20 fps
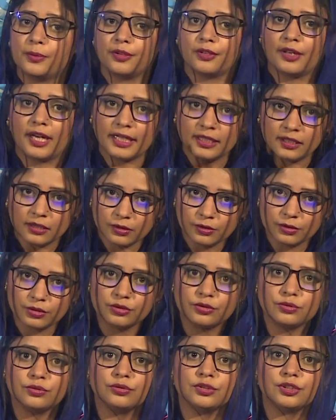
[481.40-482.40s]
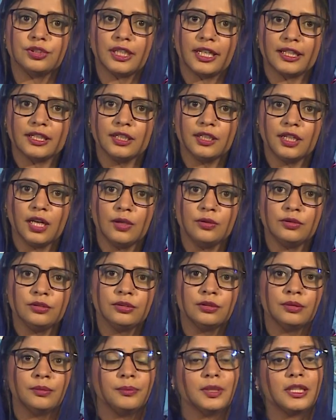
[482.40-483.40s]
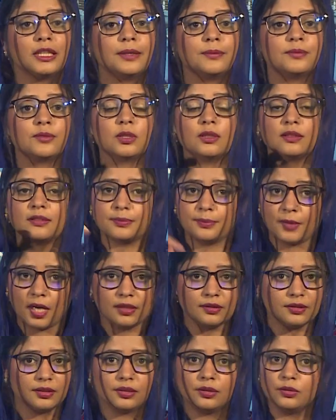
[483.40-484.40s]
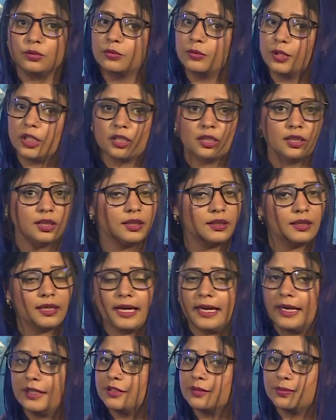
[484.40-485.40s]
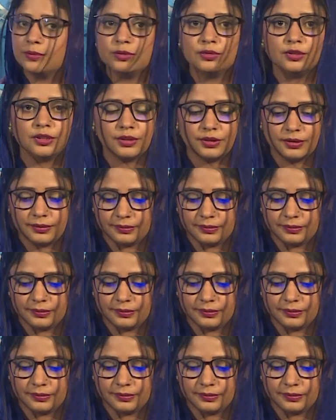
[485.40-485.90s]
trying clothes to checking out becomes smarter, quicker and smoother.